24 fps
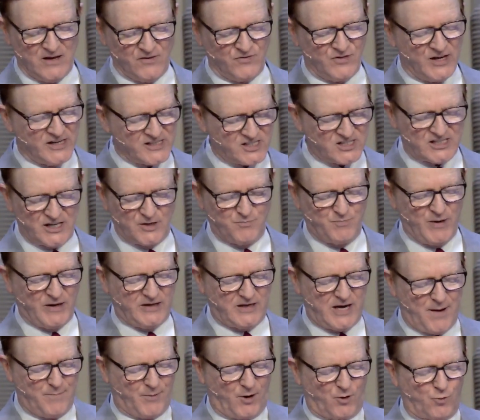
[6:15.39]
This had
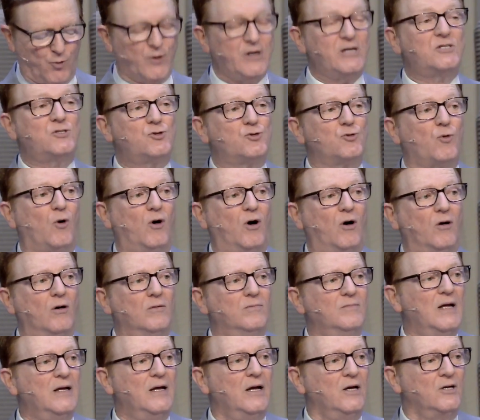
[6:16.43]
become a ritual
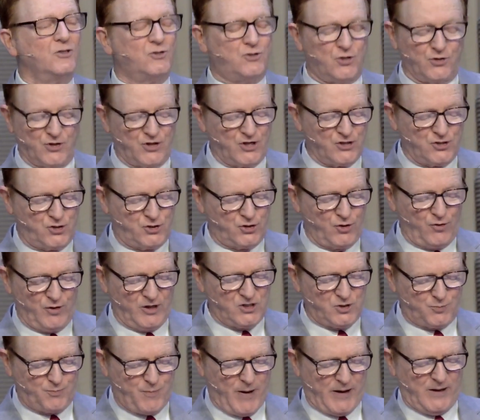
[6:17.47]
to the
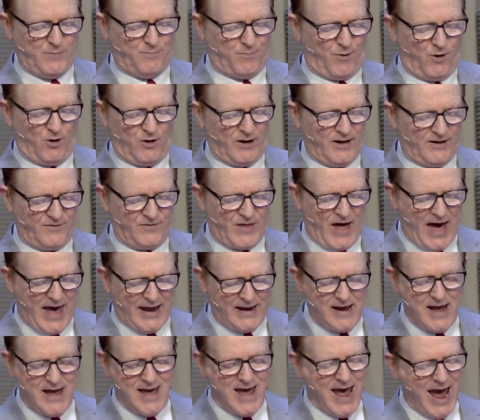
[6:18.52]
Jewish people, and
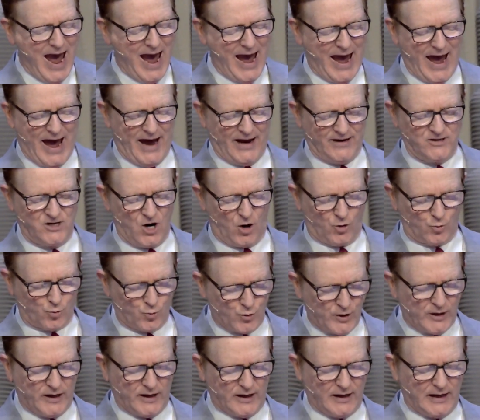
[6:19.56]
they had
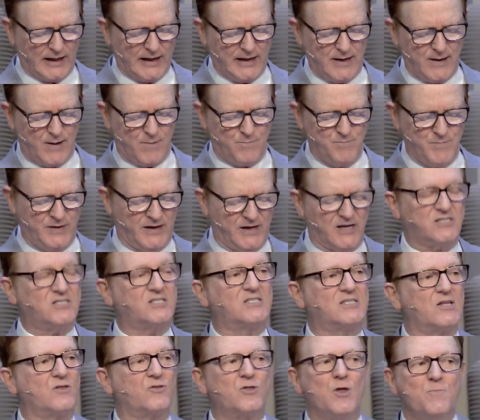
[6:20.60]
really
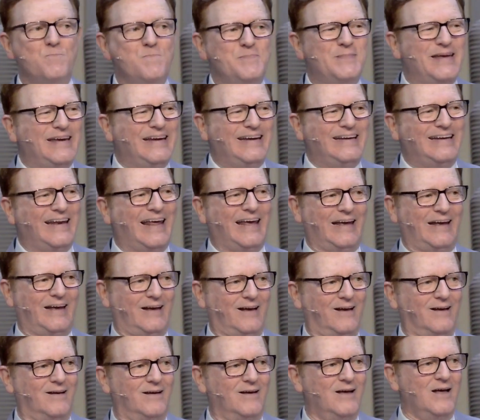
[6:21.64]
missed the
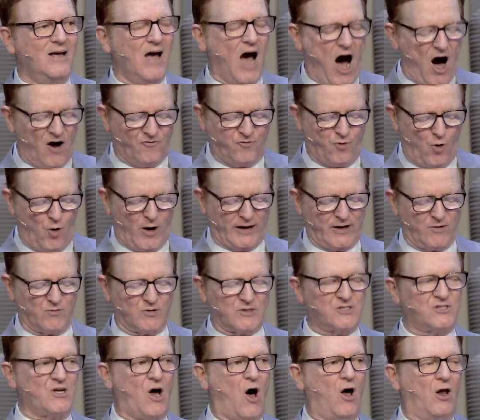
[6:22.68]
meaning of what it
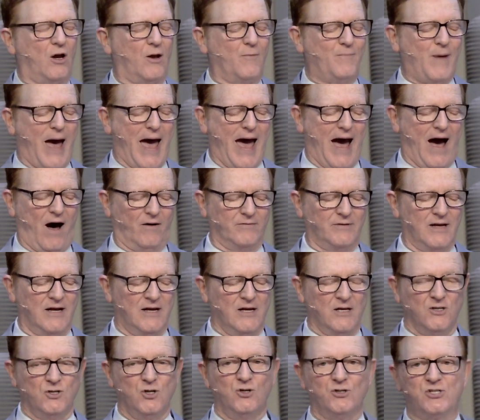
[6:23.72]
was all about.
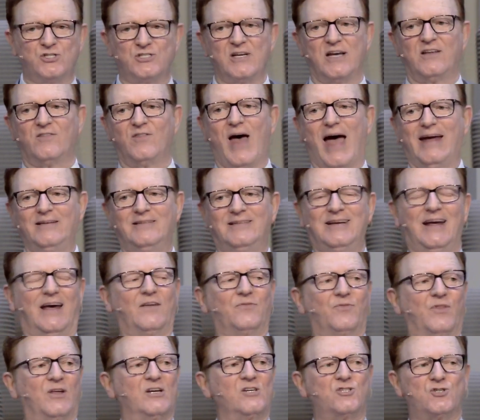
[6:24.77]
You see, they
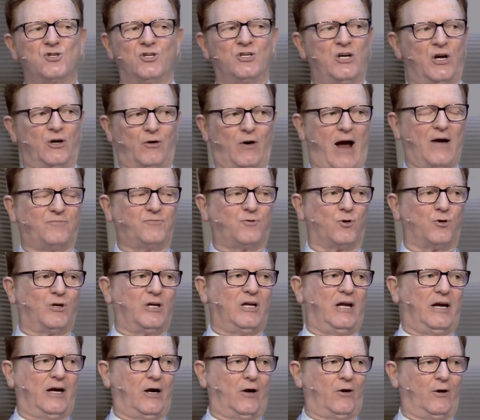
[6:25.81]
did this year after
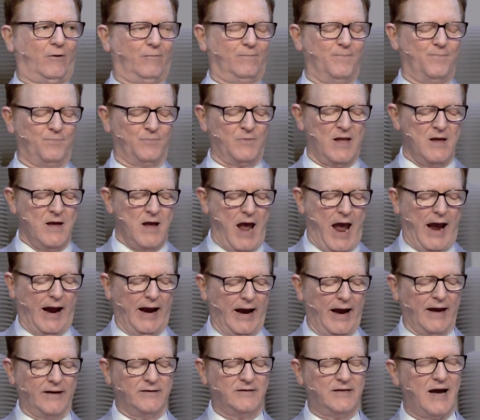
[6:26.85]
year,
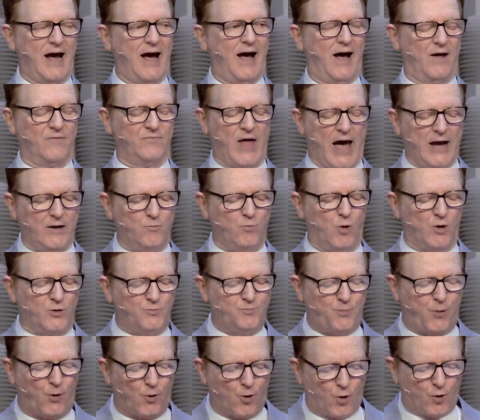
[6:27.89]
and they
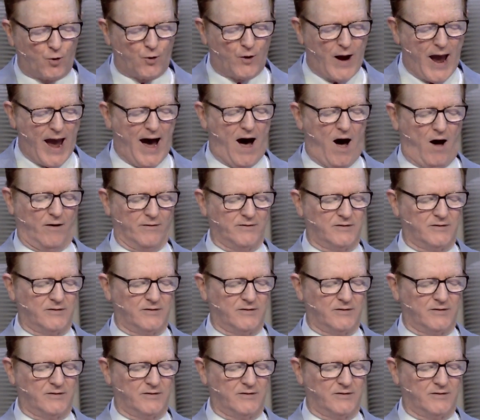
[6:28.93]
would pour out